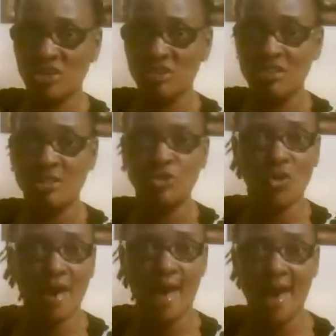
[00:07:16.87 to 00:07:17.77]
that
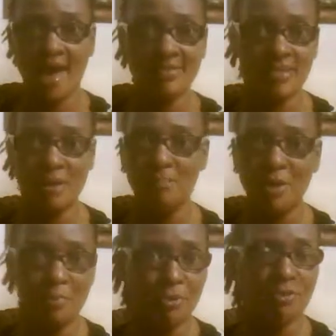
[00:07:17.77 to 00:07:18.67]
you're asking
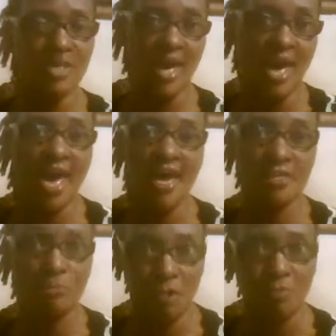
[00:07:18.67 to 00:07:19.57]
people to
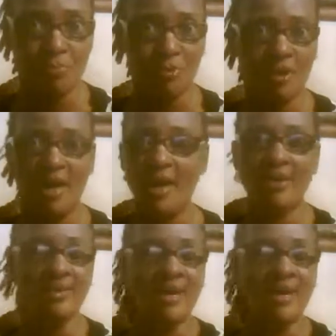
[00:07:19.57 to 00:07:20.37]
ask people, and